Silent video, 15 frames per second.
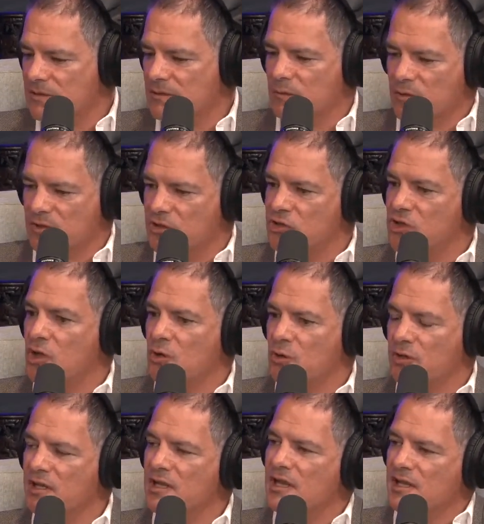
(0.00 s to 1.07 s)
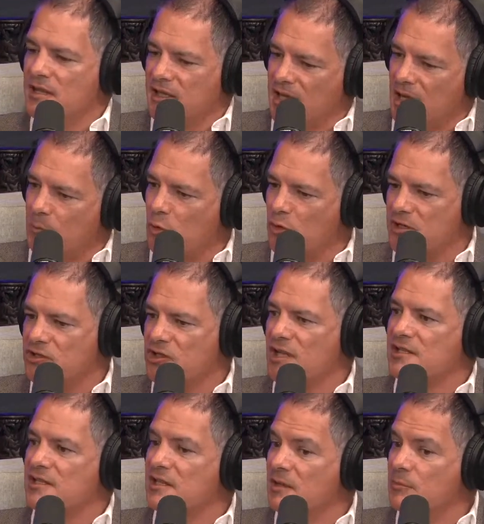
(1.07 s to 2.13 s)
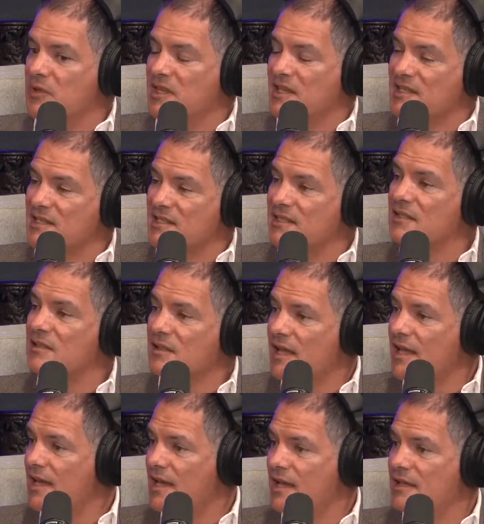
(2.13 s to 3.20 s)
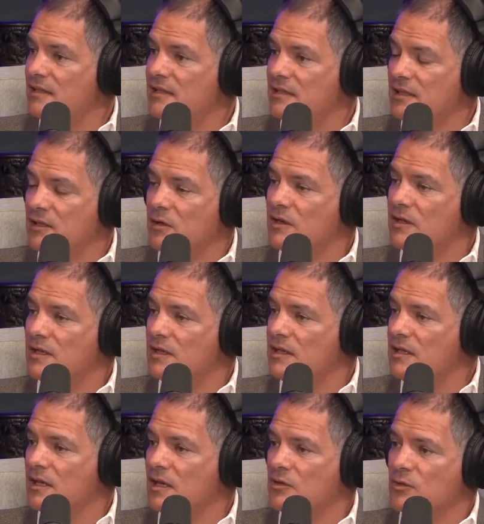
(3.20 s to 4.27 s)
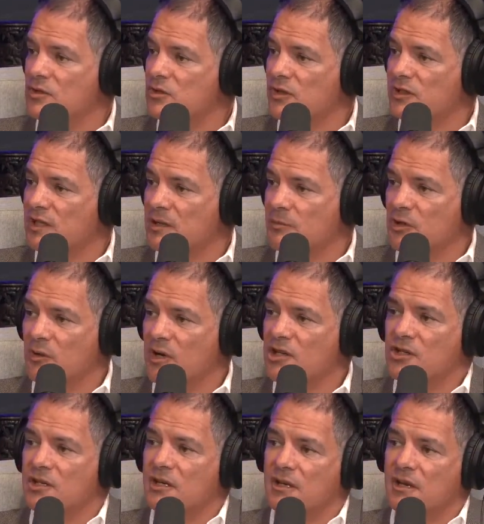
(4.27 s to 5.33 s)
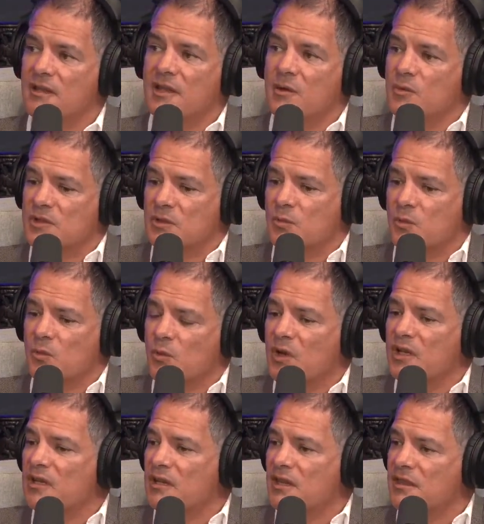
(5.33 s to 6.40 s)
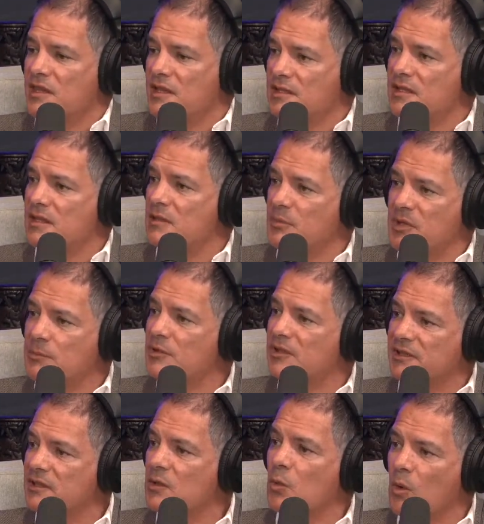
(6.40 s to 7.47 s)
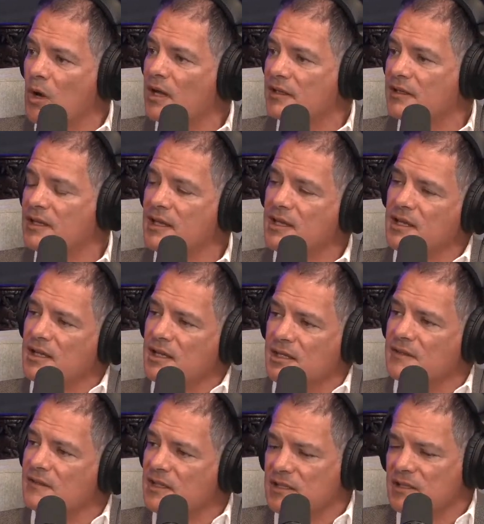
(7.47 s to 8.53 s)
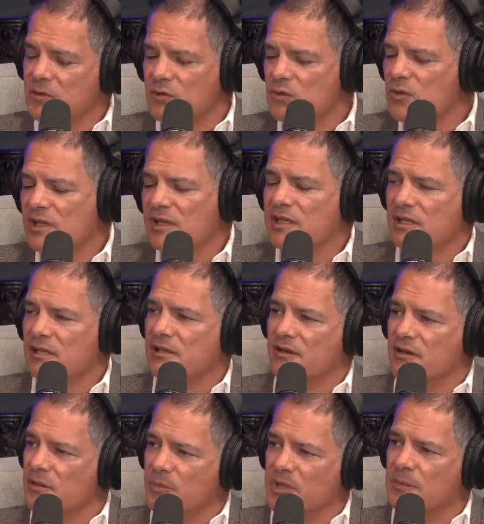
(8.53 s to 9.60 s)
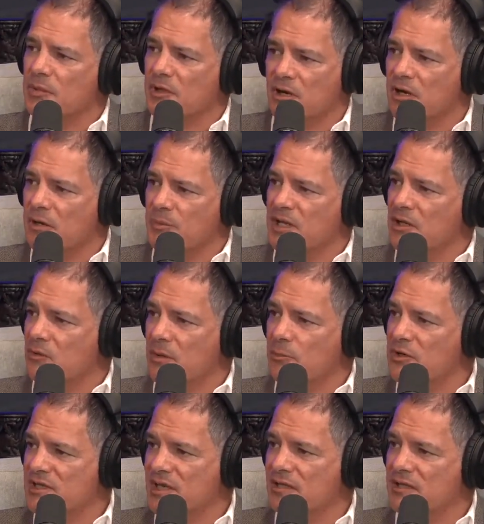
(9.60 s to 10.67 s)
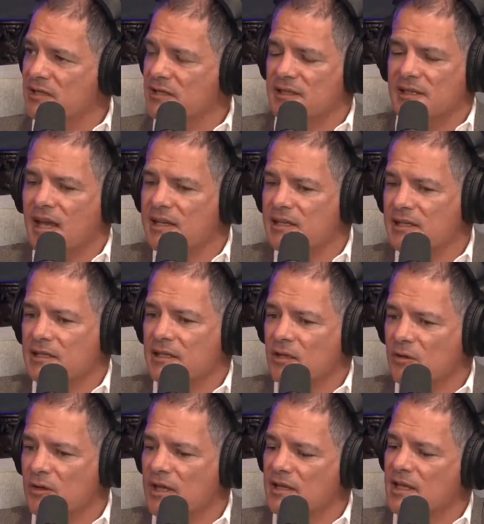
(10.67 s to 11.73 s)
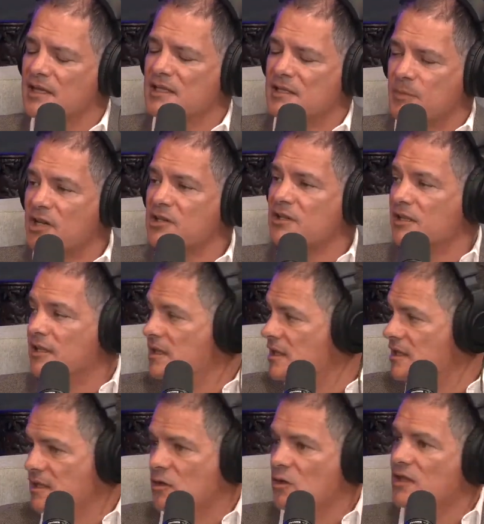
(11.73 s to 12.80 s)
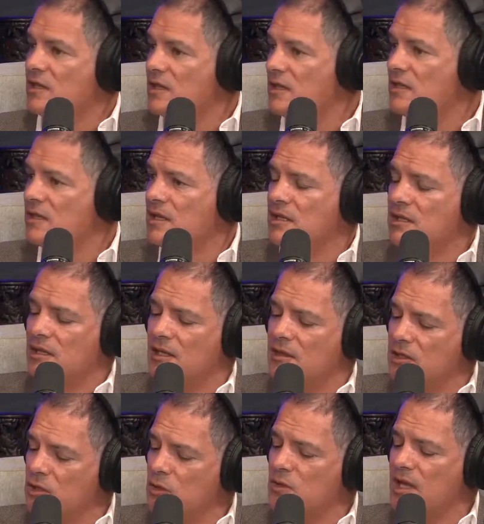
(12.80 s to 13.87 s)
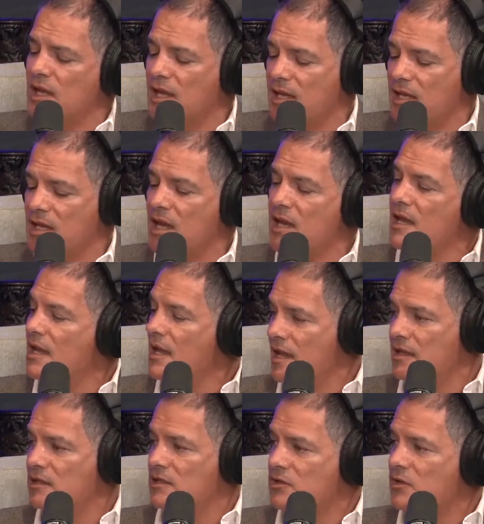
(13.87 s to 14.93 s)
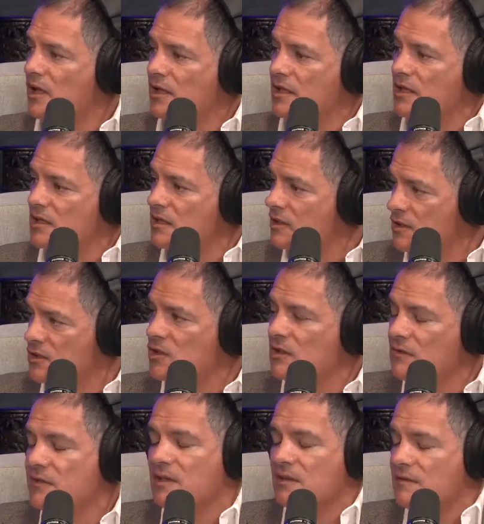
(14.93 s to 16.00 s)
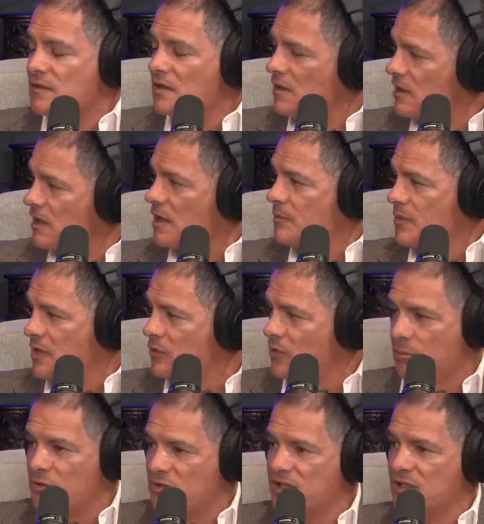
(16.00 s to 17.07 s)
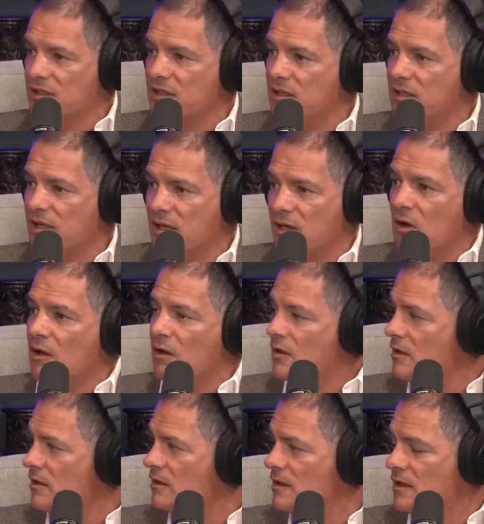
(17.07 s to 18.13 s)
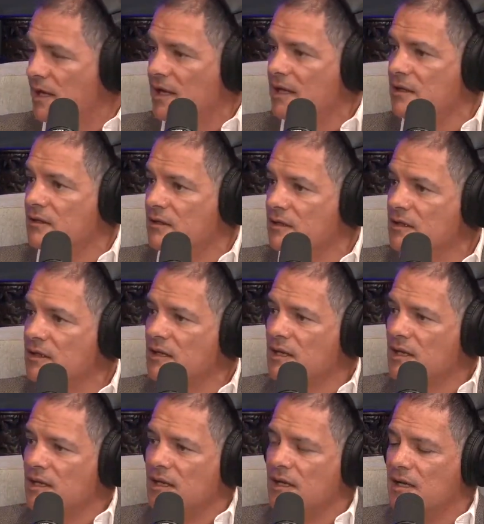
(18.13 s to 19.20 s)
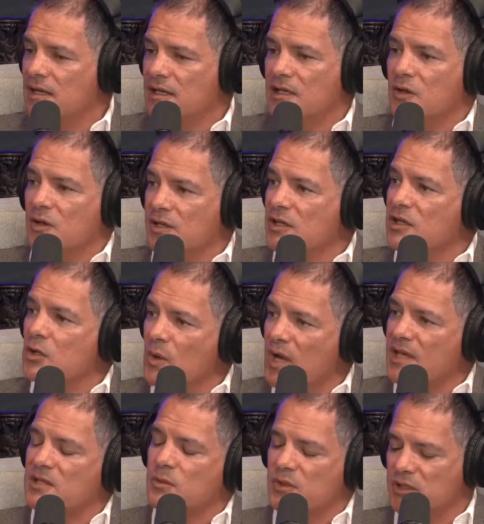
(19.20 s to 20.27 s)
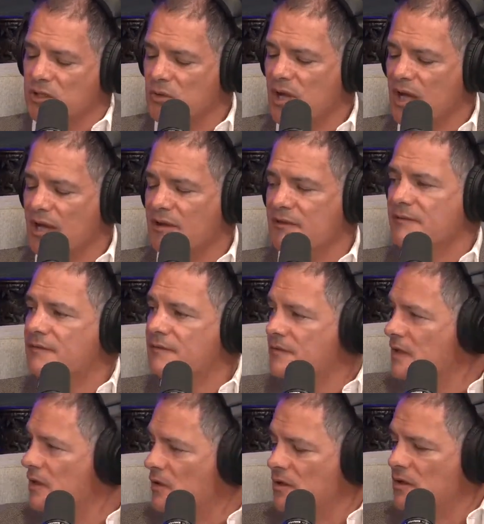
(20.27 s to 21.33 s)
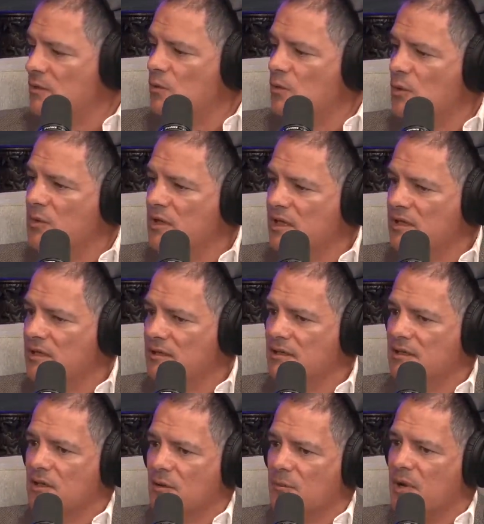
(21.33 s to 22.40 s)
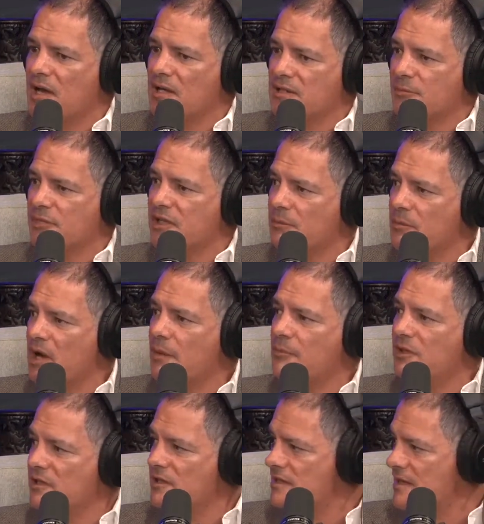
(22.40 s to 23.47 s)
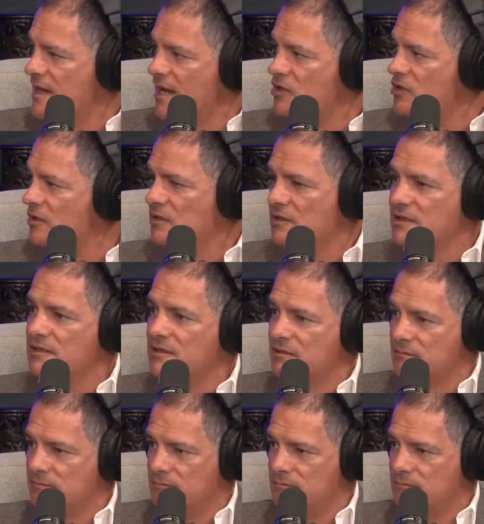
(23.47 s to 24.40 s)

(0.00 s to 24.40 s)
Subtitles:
was shown, they got Boris Johnson in, but they still had, the unrestricted immigration that was one of the things that the people didn't want. It's really clear that people aren't being represented. Not, and especially, in the UK and Australia, the Conservatives are not being represented at all either. In the U.S., we do have, possibly a populist nationalist